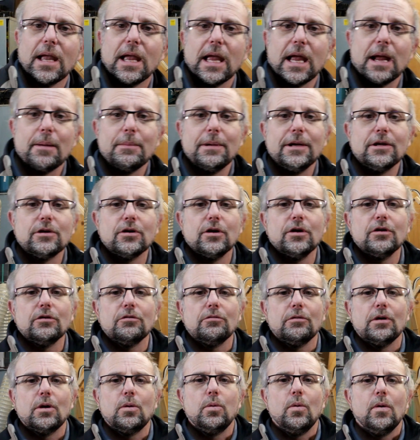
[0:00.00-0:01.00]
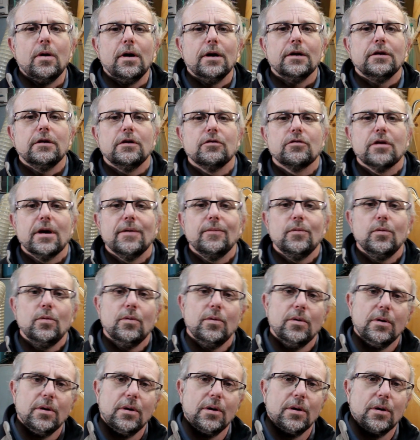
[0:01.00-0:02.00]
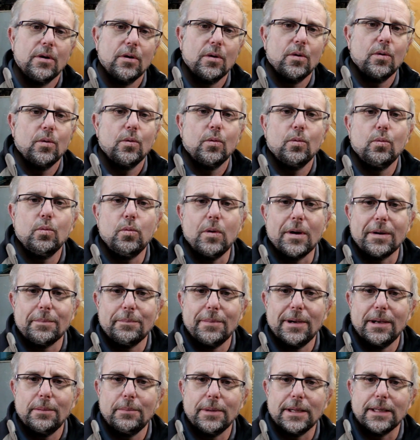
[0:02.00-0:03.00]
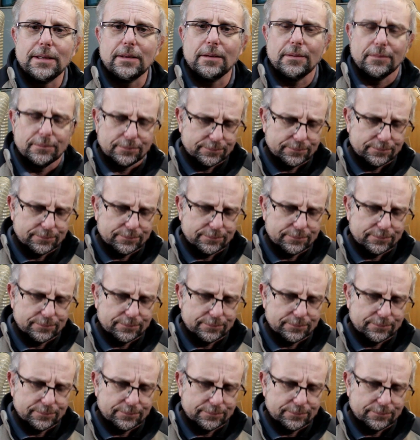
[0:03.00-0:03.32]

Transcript: how many turns are required to travel? 1 millimeter.